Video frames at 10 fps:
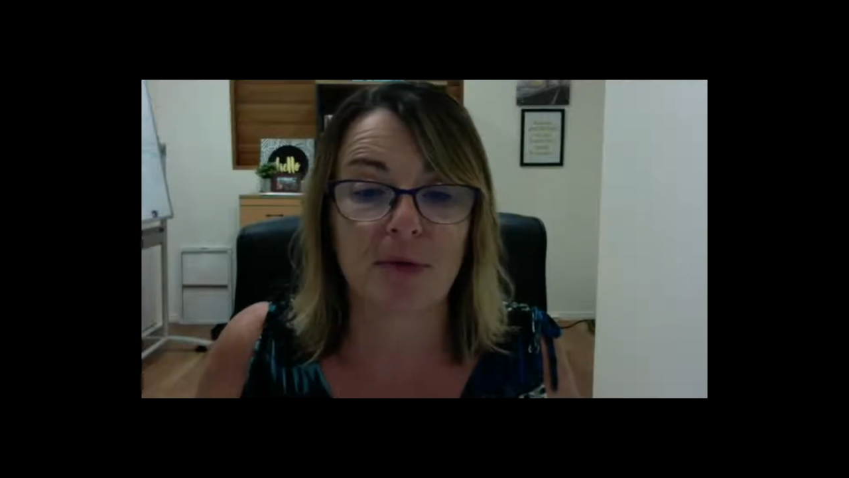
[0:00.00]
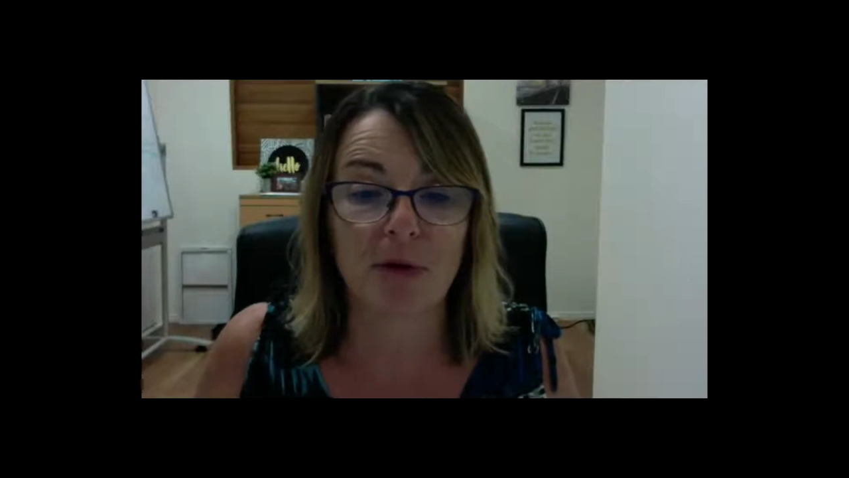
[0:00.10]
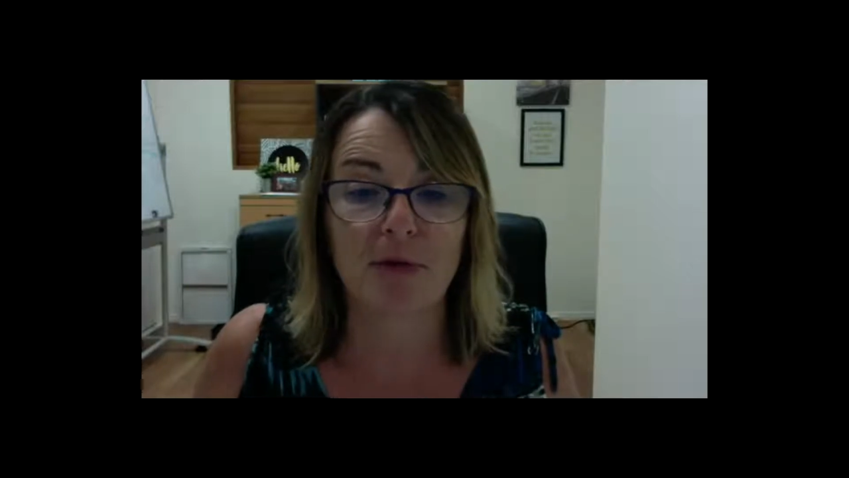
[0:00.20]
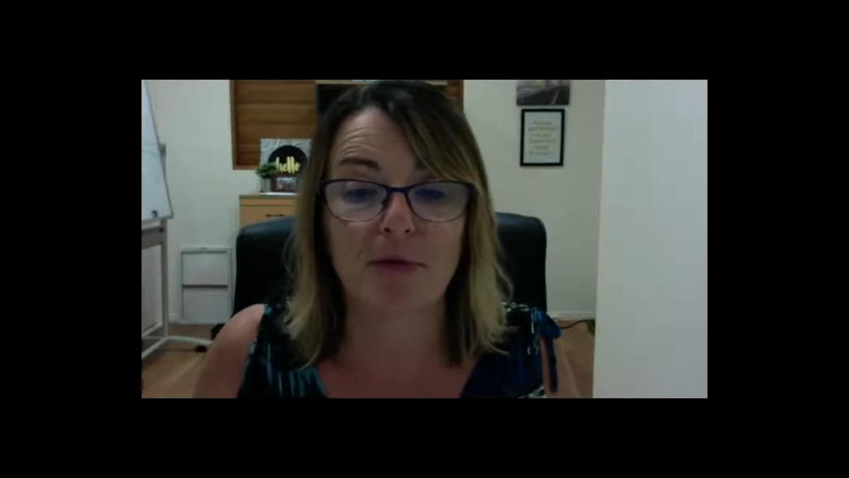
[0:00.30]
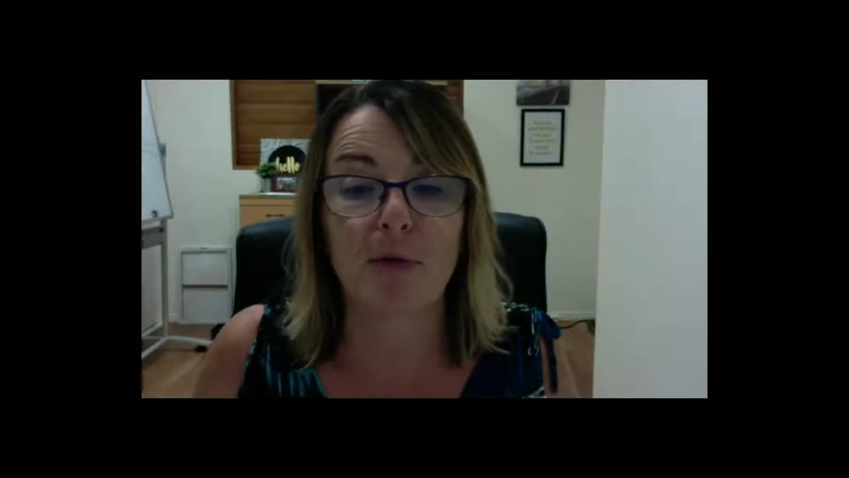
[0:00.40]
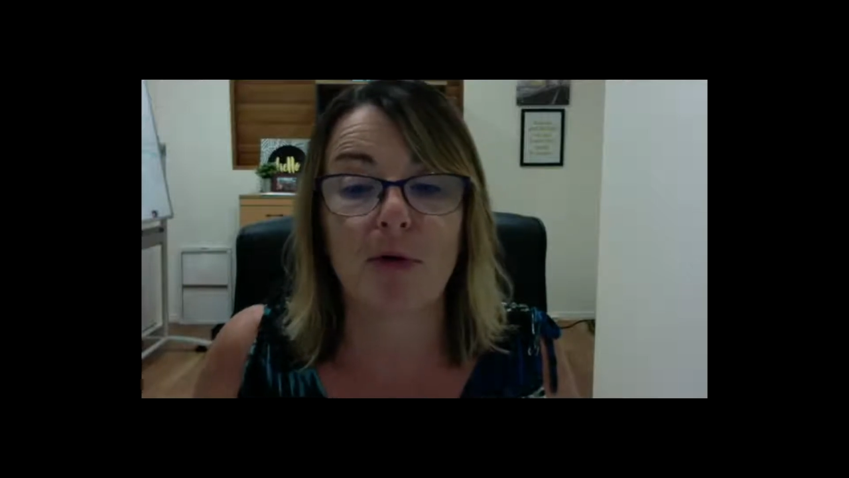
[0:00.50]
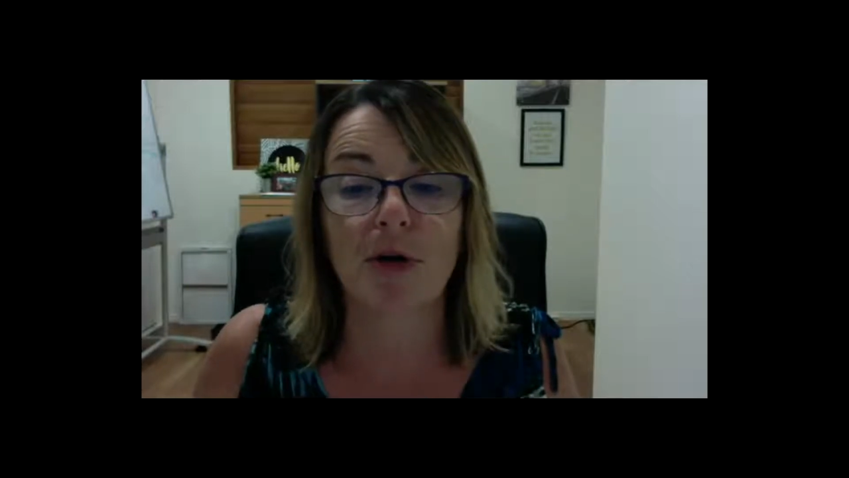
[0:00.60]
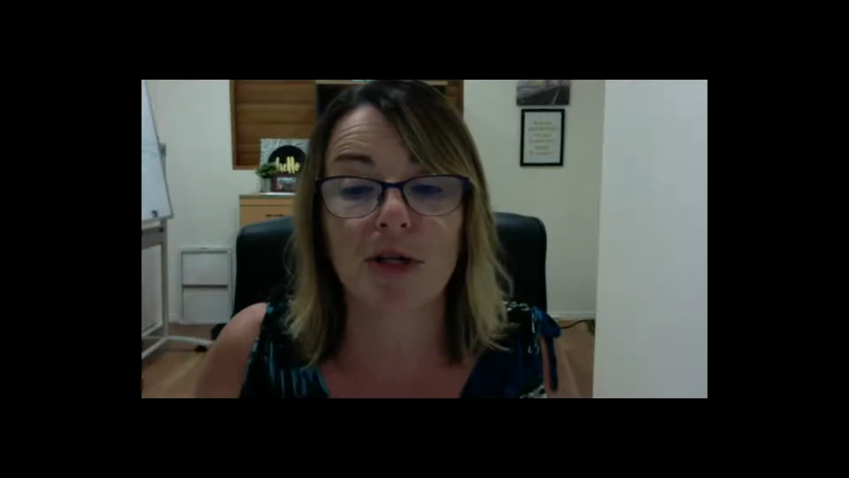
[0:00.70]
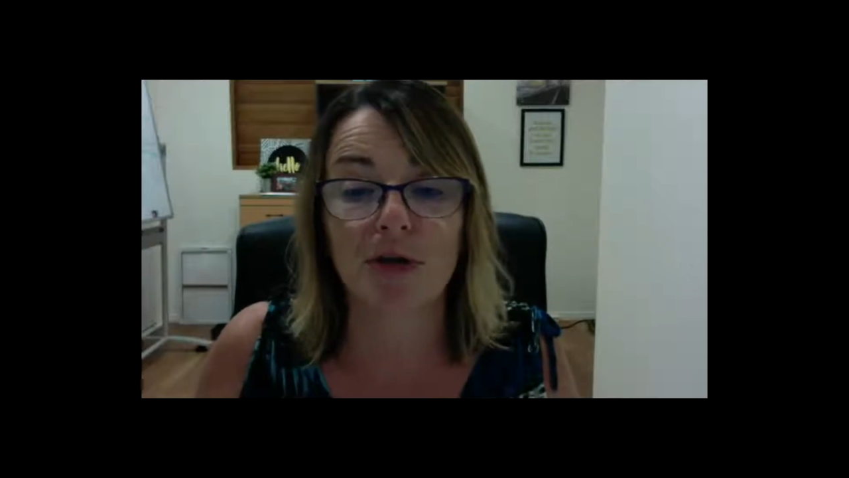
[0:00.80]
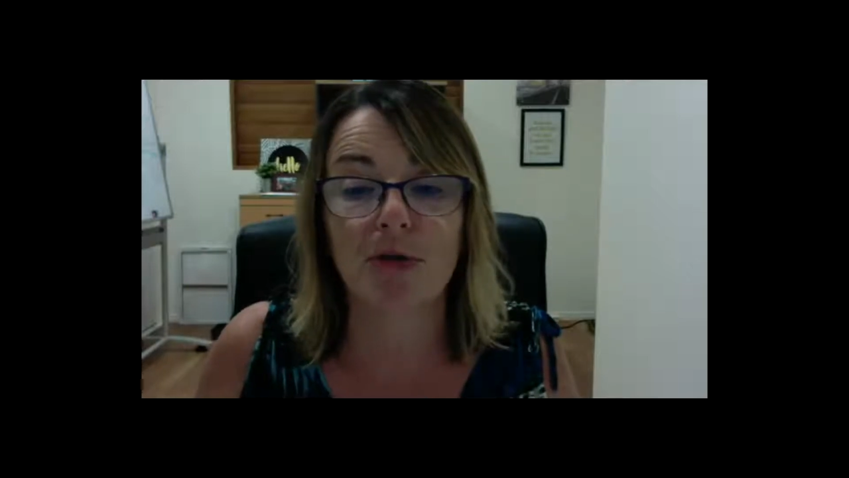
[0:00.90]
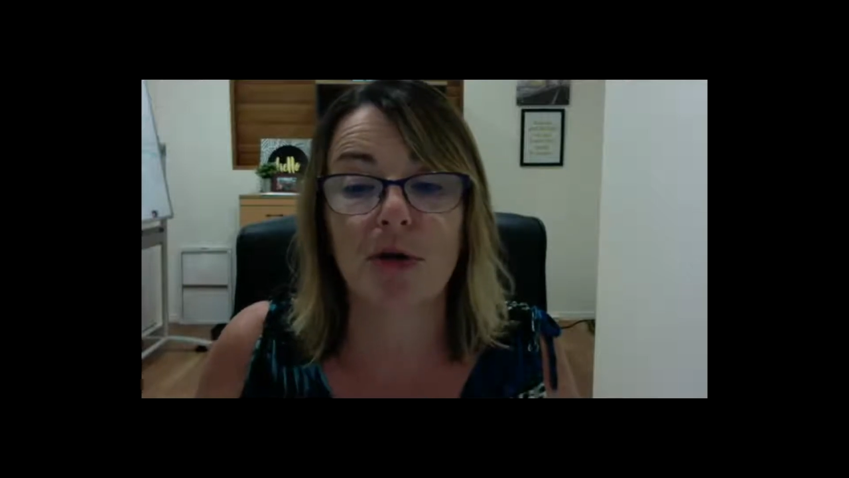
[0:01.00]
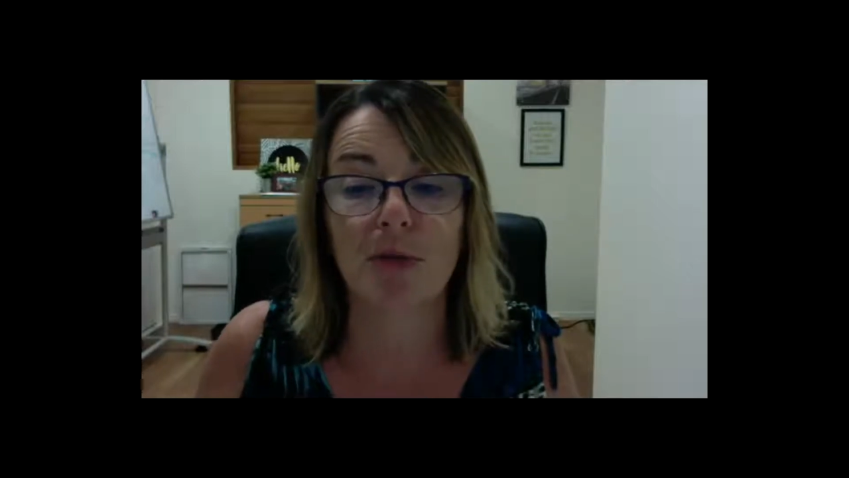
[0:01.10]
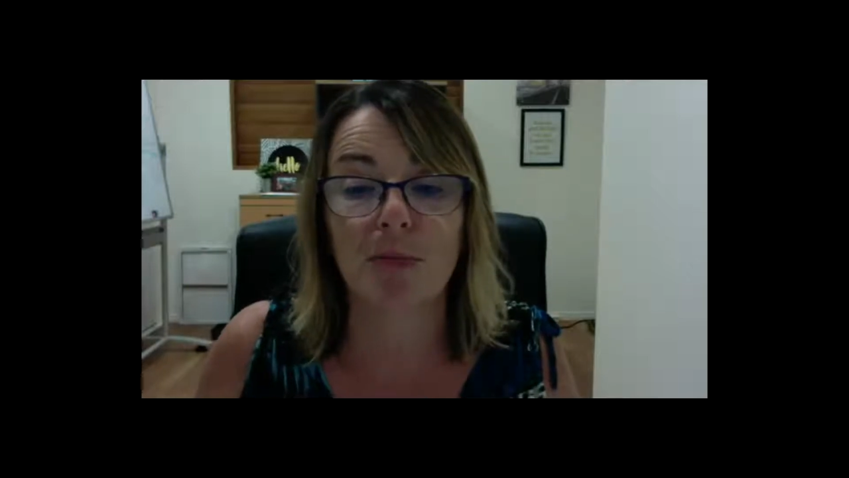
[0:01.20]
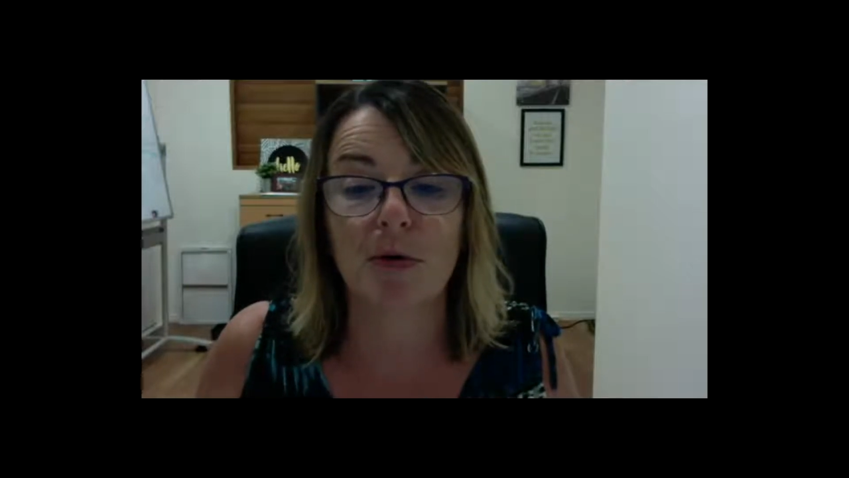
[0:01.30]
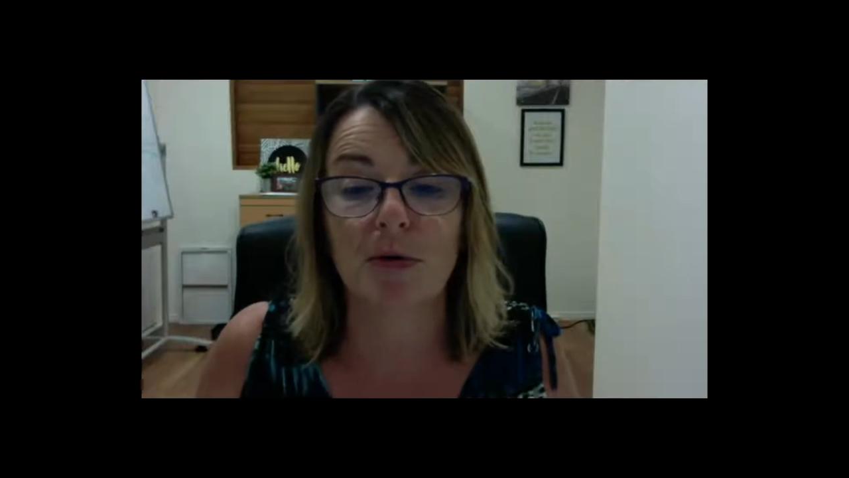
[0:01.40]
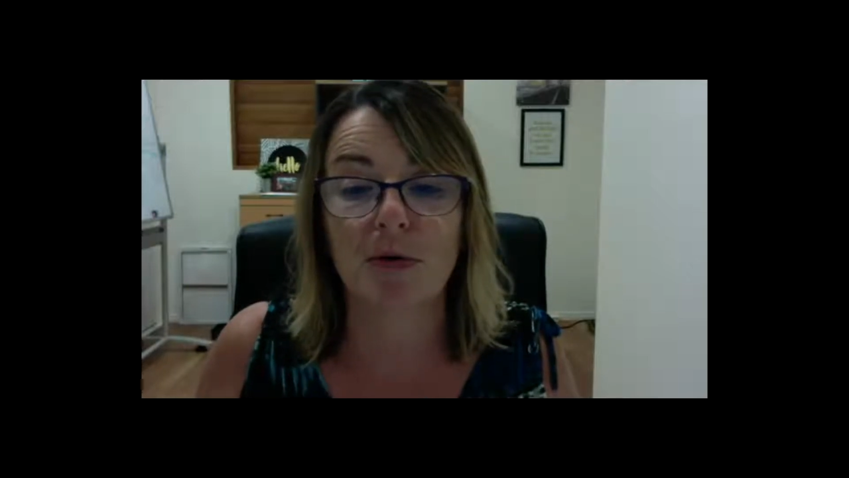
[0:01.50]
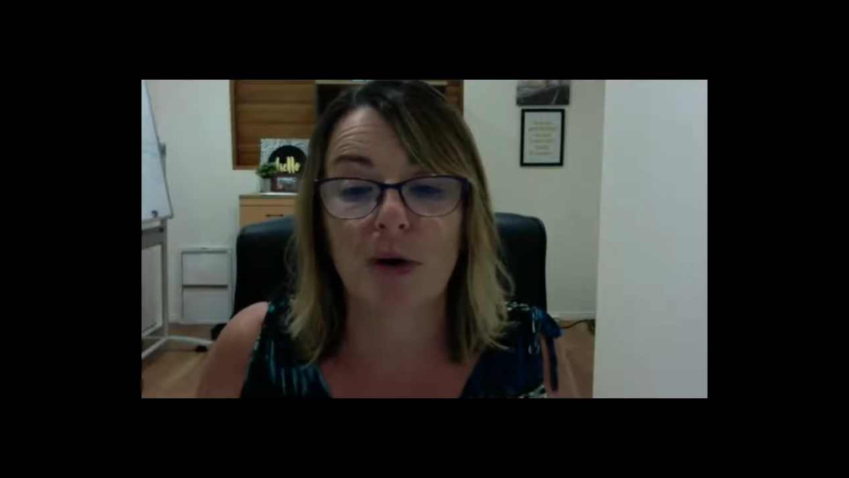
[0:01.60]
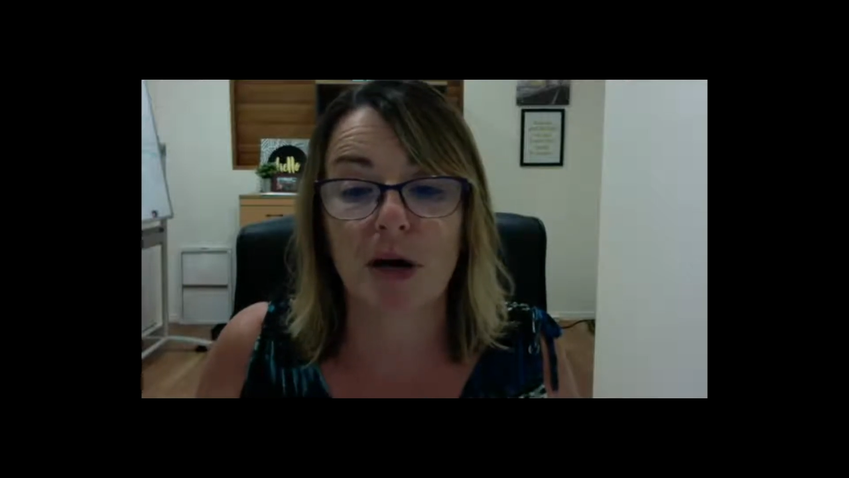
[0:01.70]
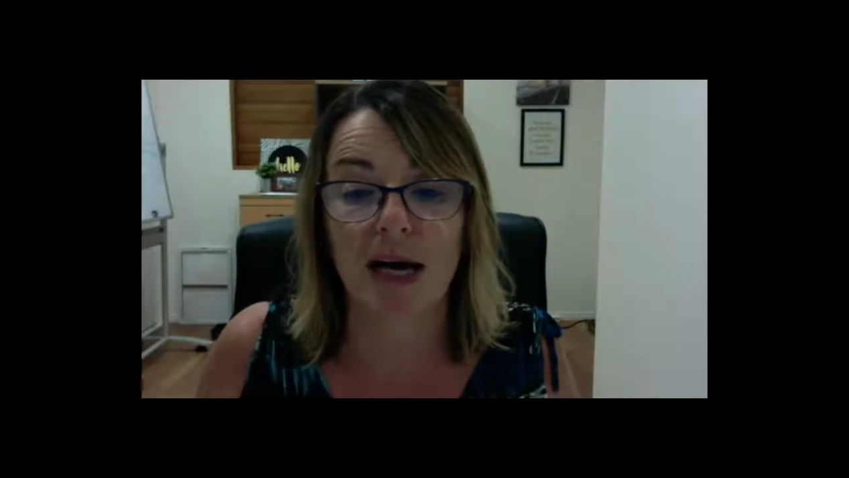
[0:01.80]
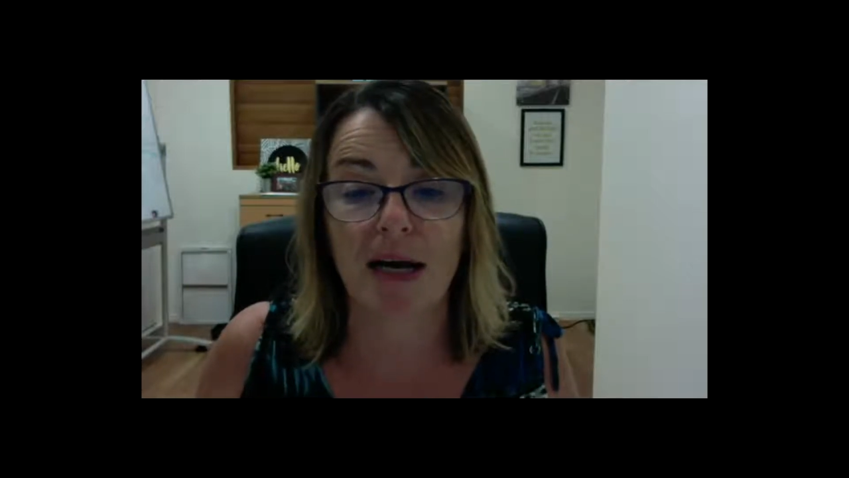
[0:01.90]
Pro 4 and you go Pro
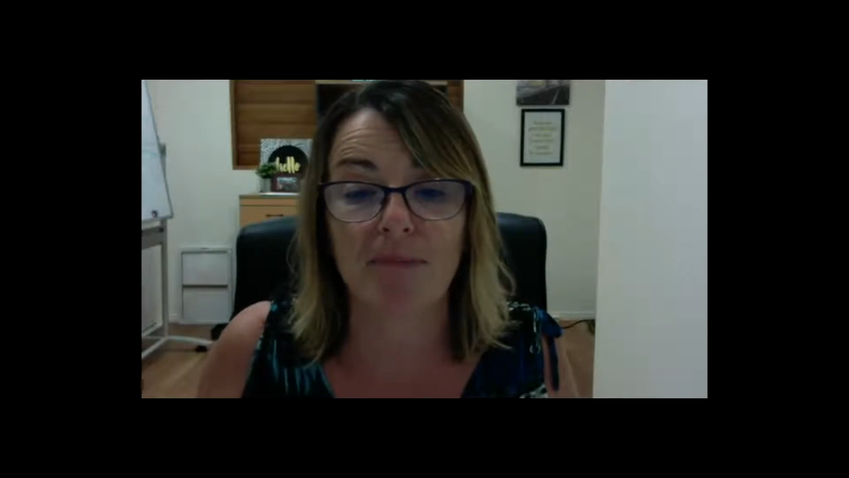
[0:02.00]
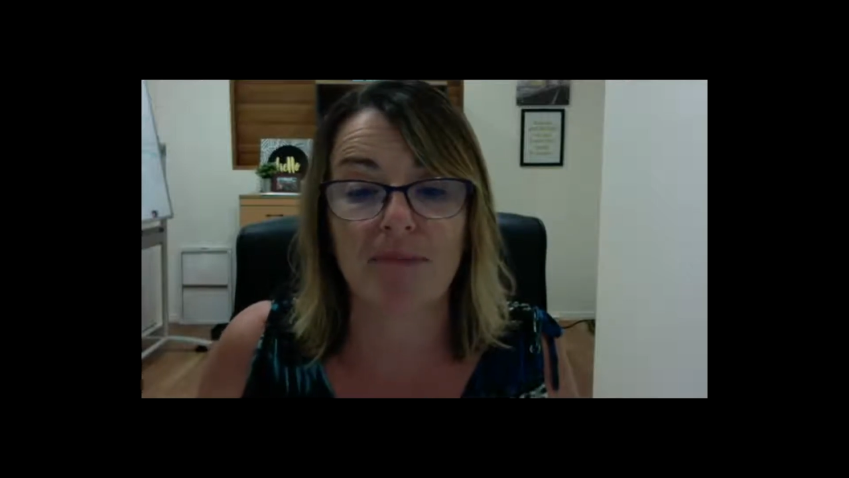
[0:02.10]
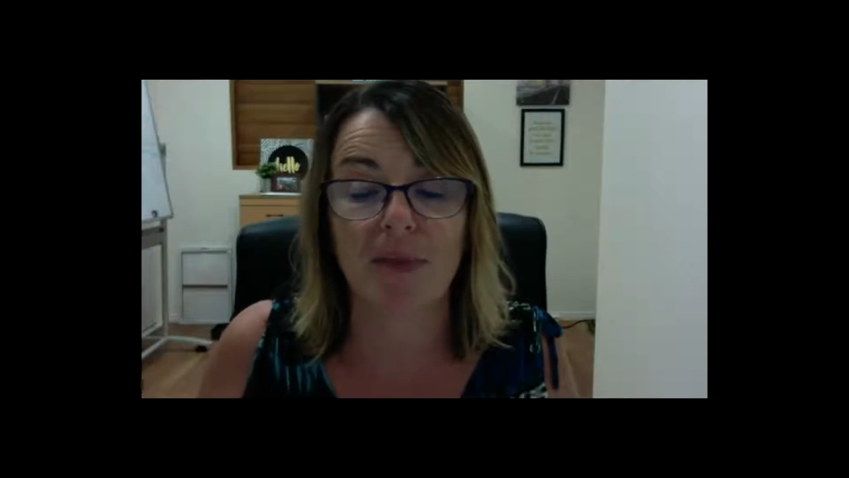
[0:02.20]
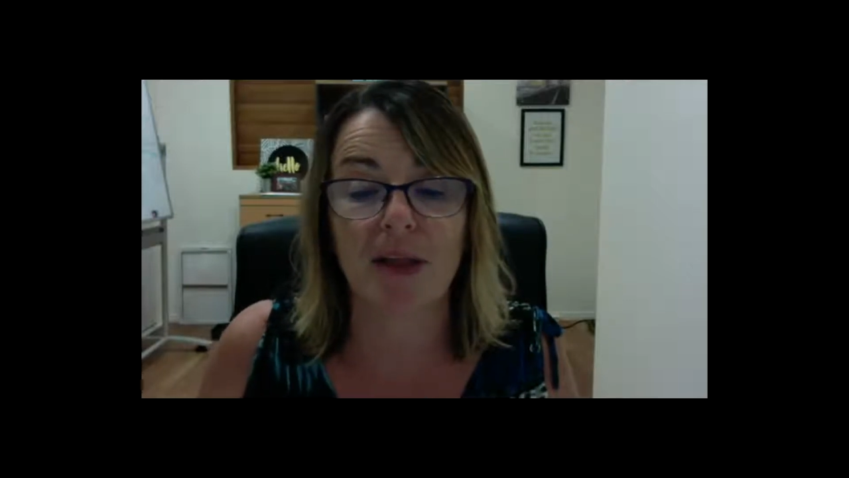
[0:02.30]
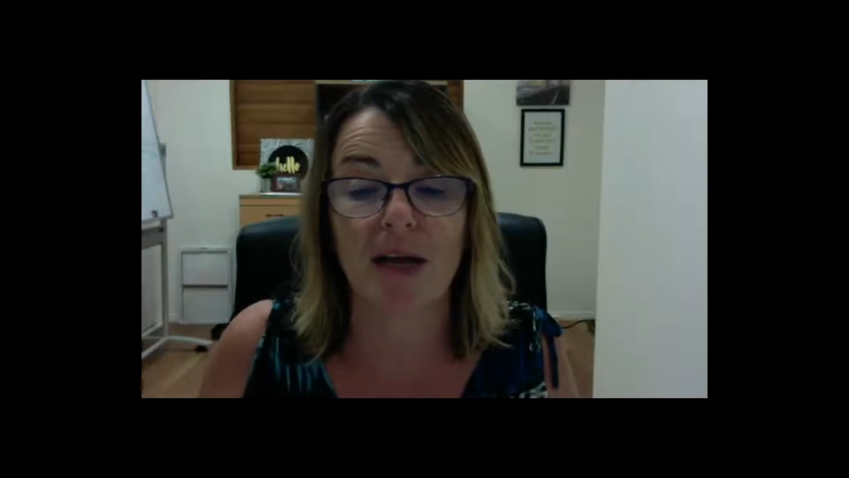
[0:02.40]
and